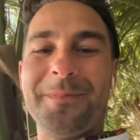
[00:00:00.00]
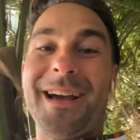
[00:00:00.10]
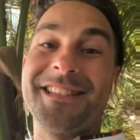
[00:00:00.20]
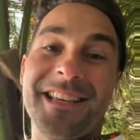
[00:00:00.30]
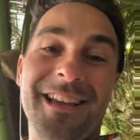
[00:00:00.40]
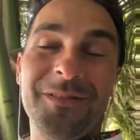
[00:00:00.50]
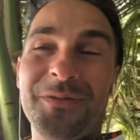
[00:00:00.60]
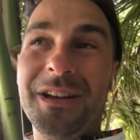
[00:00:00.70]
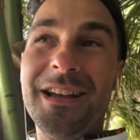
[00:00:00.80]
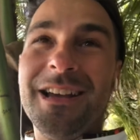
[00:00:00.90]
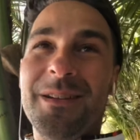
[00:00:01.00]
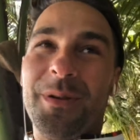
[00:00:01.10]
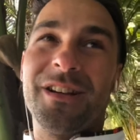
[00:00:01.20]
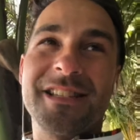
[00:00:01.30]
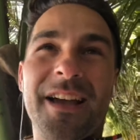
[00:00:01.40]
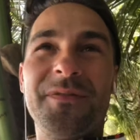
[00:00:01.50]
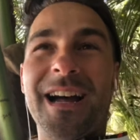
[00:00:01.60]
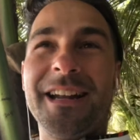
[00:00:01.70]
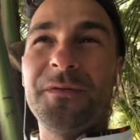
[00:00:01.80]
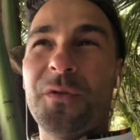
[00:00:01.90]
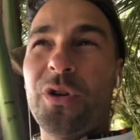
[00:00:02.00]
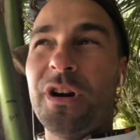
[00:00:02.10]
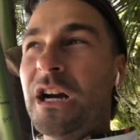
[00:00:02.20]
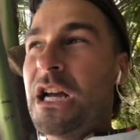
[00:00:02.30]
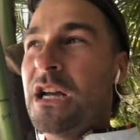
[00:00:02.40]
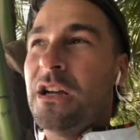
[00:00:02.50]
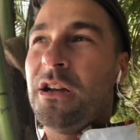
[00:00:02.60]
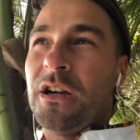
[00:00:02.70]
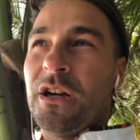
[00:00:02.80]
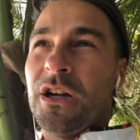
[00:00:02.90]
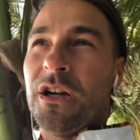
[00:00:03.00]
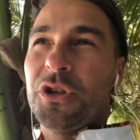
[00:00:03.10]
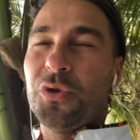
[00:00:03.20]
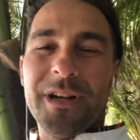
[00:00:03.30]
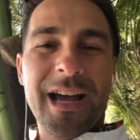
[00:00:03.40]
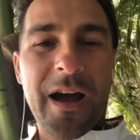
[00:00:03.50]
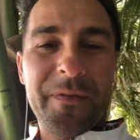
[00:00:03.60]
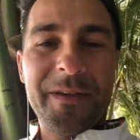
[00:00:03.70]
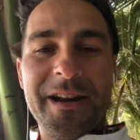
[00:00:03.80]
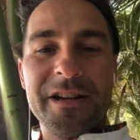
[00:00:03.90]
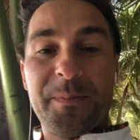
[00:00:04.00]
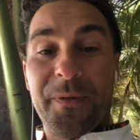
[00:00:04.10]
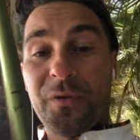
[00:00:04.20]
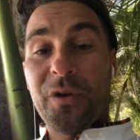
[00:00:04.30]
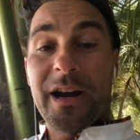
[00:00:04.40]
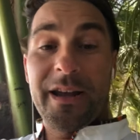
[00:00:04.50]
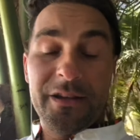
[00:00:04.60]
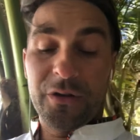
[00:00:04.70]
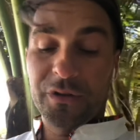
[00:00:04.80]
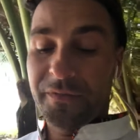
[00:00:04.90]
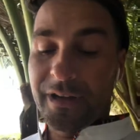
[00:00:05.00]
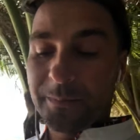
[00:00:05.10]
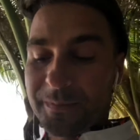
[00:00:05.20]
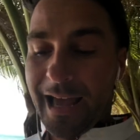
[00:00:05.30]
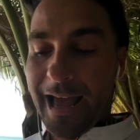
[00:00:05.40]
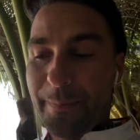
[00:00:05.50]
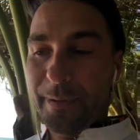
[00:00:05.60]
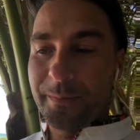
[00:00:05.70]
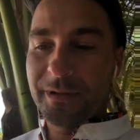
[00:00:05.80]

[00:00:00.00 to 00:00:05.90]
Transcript: myself, because I've done it for 2.5 years before I developed the app and I